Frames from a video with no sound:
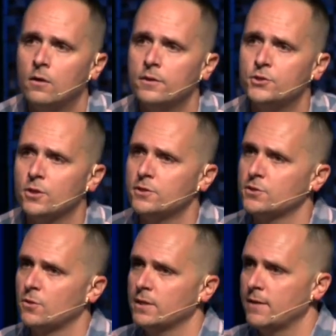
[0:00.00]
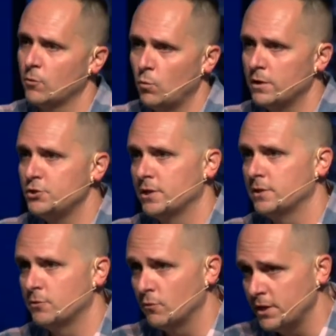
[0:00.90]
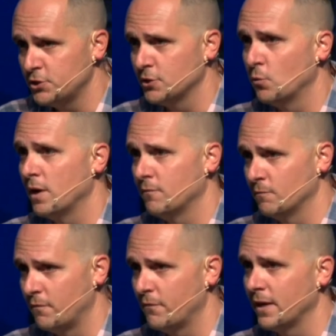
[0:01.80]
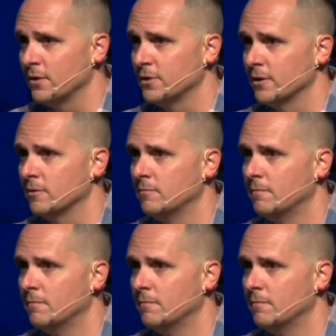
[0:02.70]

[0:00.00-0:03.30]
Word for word: The church is only ever one generation away from failure.